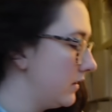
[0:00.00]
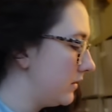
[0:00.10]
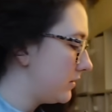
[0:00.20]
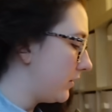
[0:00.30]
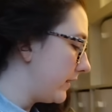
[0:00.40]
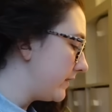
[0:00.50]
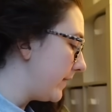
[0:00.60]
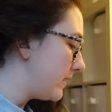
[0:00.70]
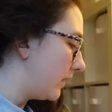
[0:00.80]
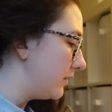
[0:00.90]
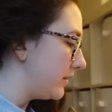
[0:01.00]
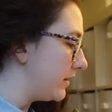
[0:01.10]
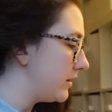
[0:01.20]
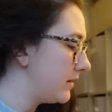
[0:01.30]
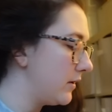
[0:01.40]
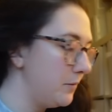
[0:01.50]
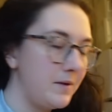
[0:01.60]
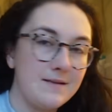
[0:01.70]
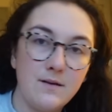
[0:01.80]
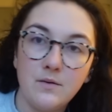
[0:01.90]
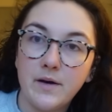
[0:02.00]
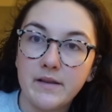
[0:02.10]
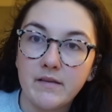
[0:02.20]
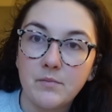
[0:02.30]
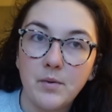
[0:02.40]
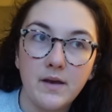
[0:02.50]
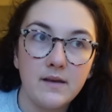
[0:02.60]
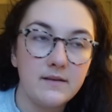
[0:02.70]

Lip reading: Sorry, it's a bit indulgent, just like opening them all at once, but